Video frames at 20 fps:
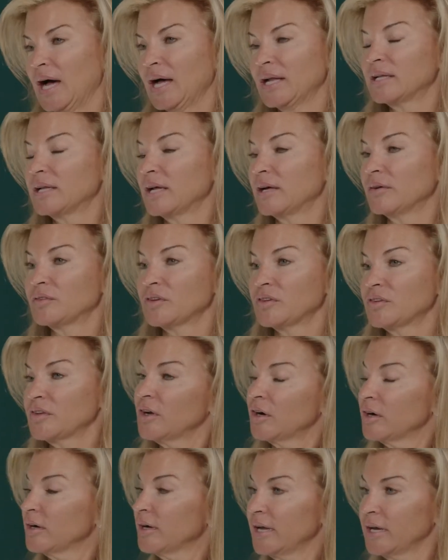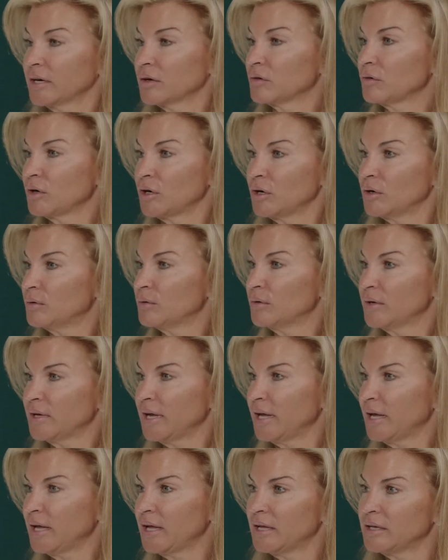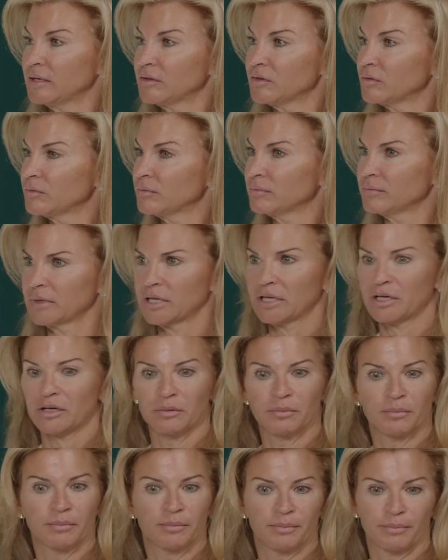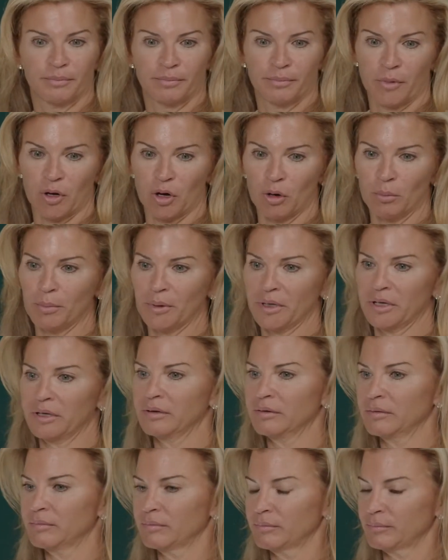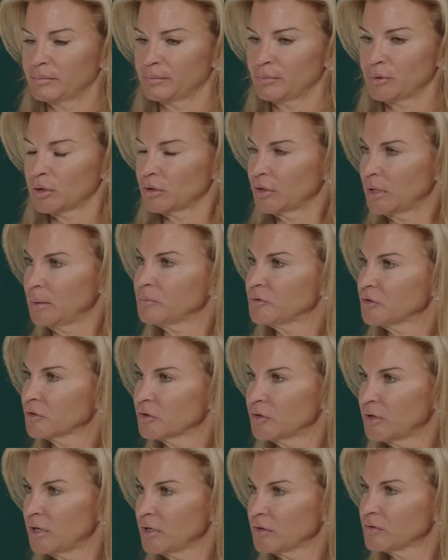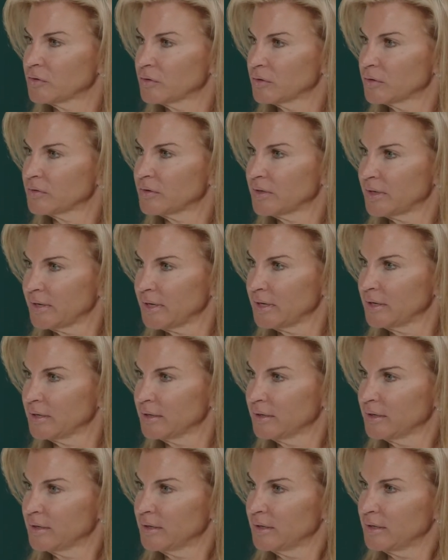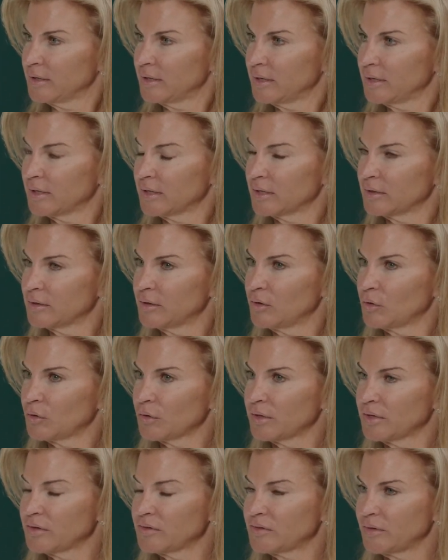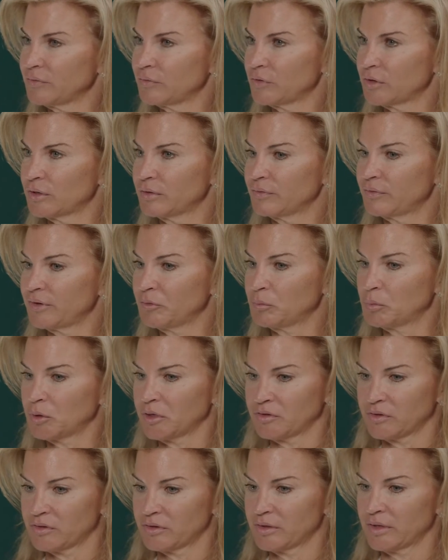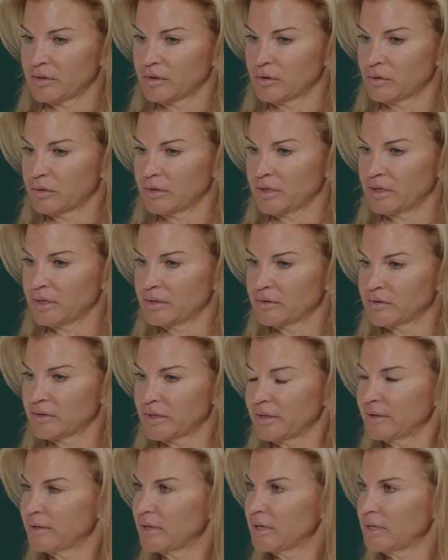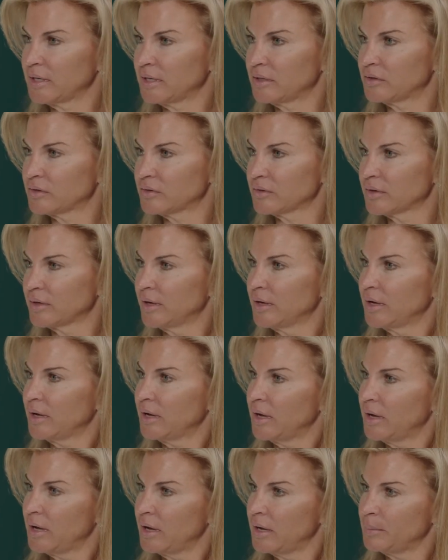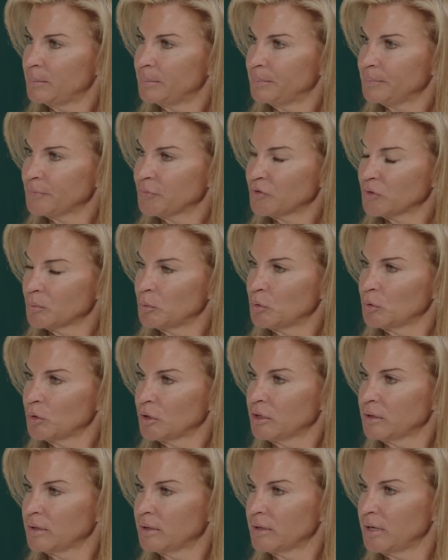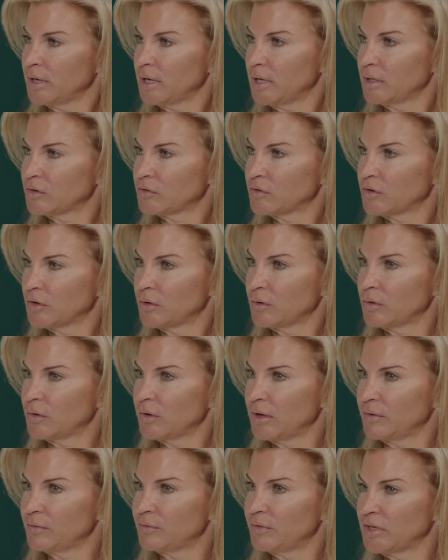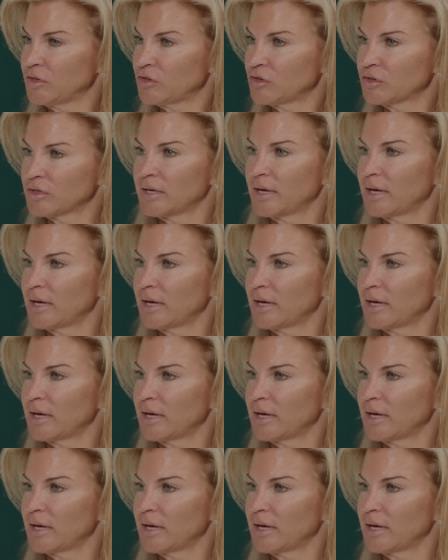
I'd love to see Heart and Hand grow and, open programs across the city. I think Northeast Denver and Five Points is not the only city that needs support. And so eventually